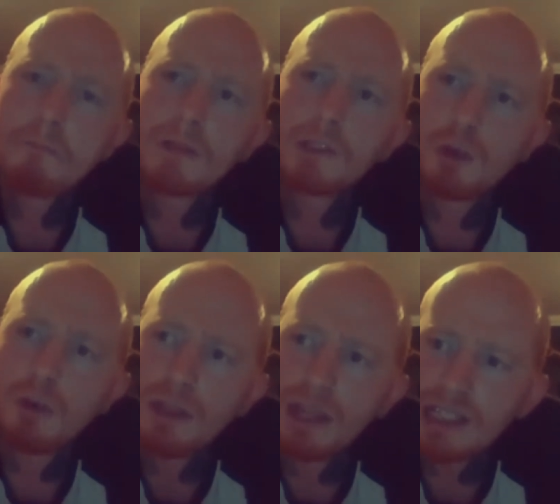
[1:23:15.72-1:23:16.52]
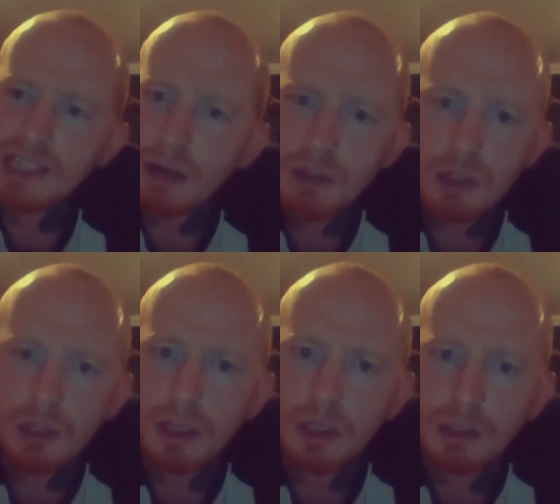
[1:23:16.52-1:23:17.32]
During this, how did
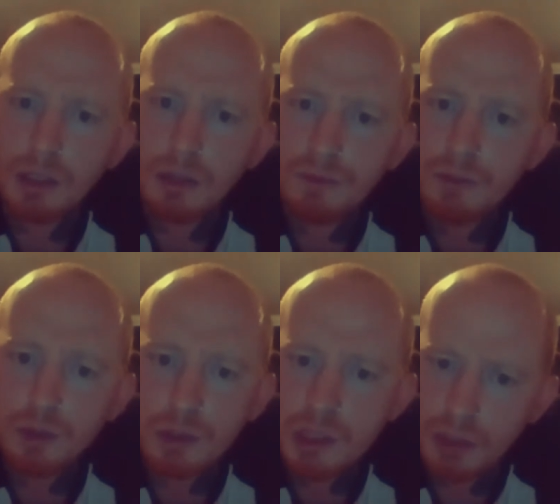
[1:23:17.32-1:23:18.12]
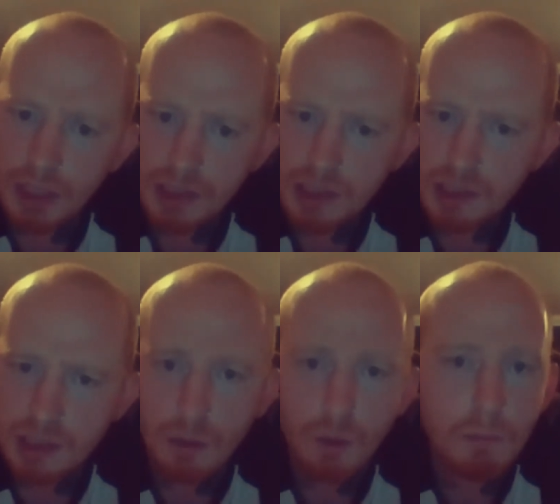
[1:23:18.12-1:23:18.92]
you've got 2 kids,
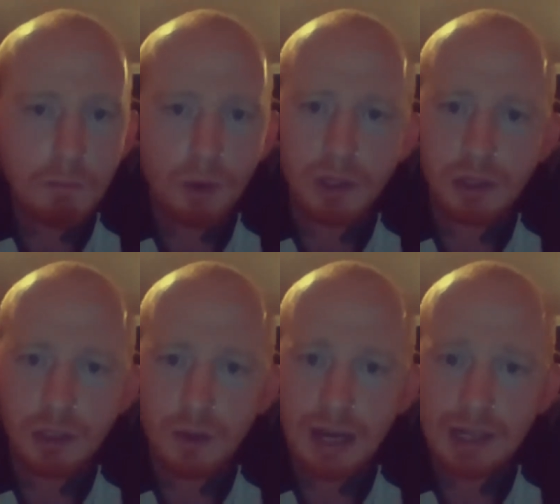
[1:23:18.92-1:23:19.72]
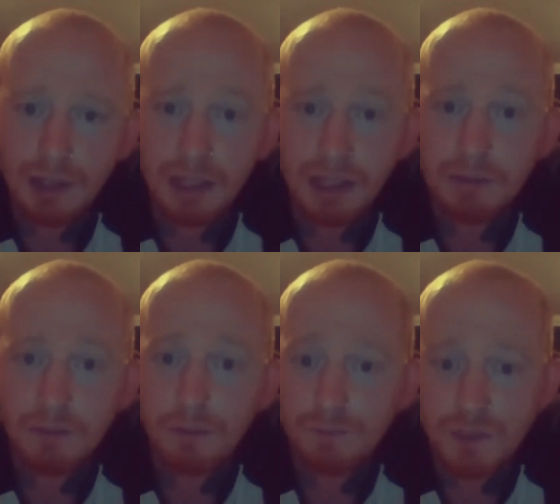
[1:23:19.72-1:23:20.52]
so at one point you had
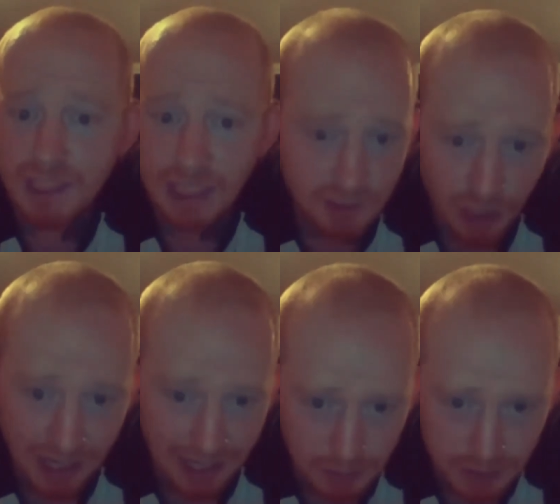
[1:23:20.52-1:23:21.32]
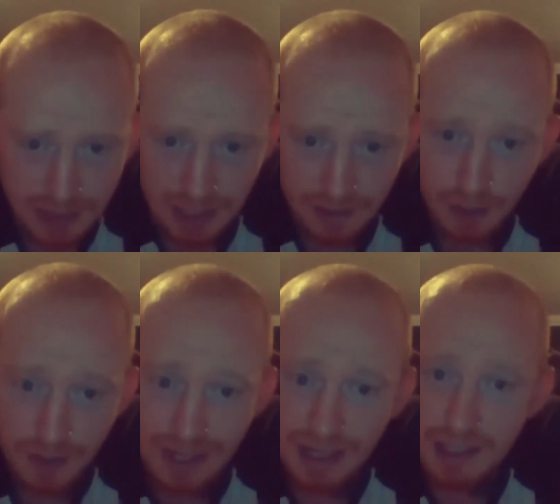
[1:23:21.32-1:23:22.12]
6 free hours, and then you
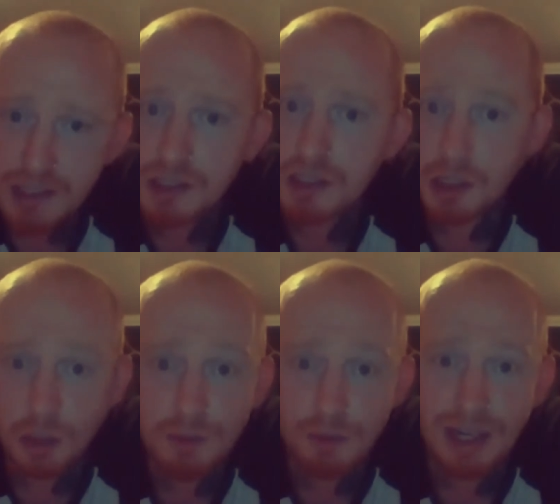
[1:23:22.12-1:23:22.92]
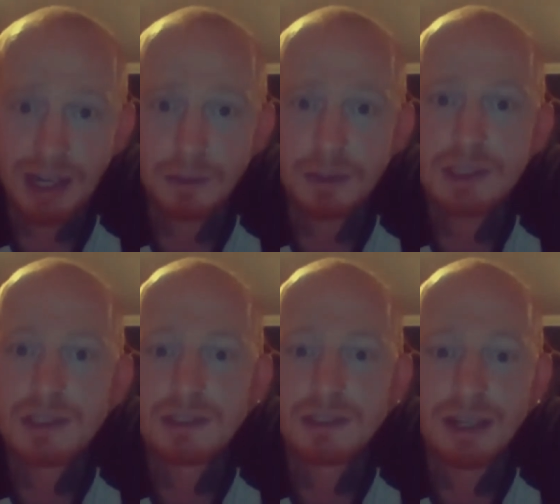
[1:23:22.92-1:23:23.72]
had 2 free
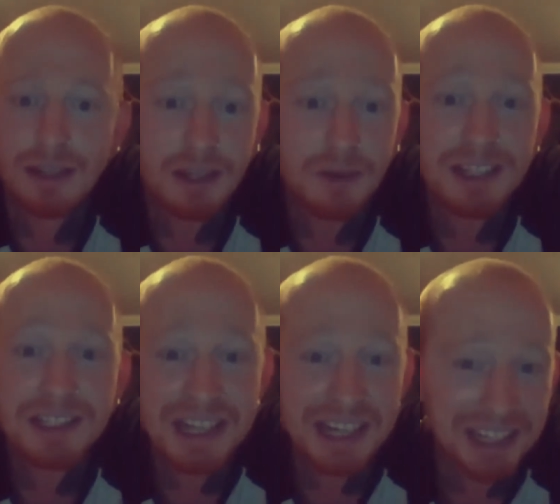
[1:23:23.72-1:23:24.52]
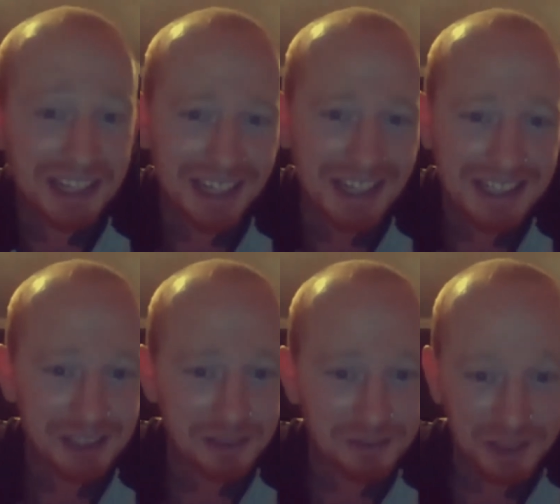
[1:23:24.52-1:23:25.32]
hours, and then you had a second kid
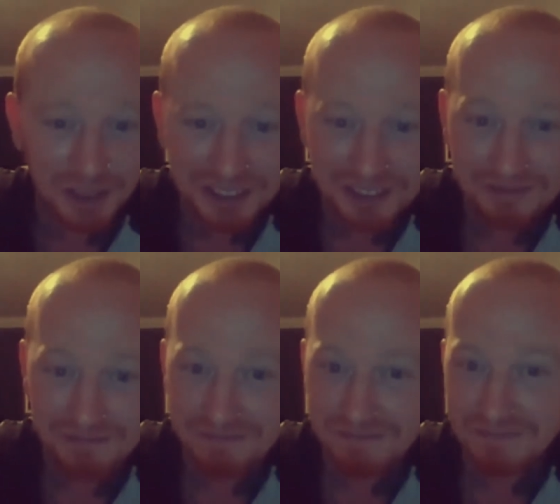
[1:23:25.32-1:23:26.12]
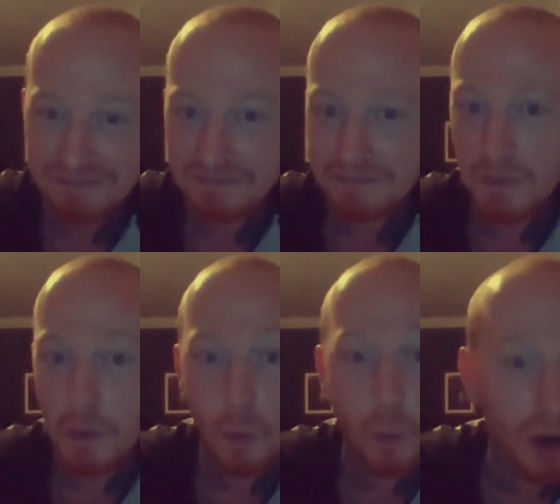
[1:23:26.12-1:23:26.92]
and you've got
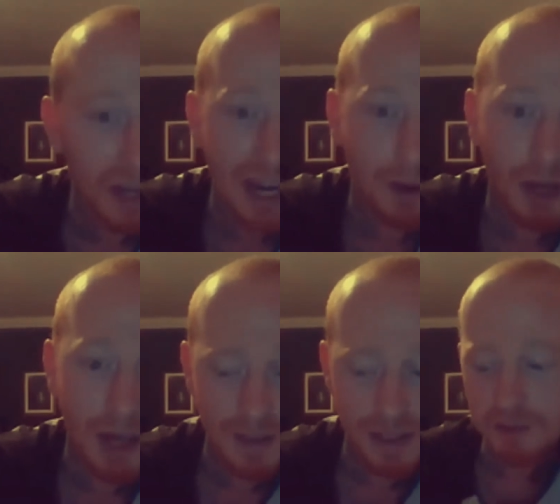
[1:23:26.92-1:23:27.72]
1 hour, and then you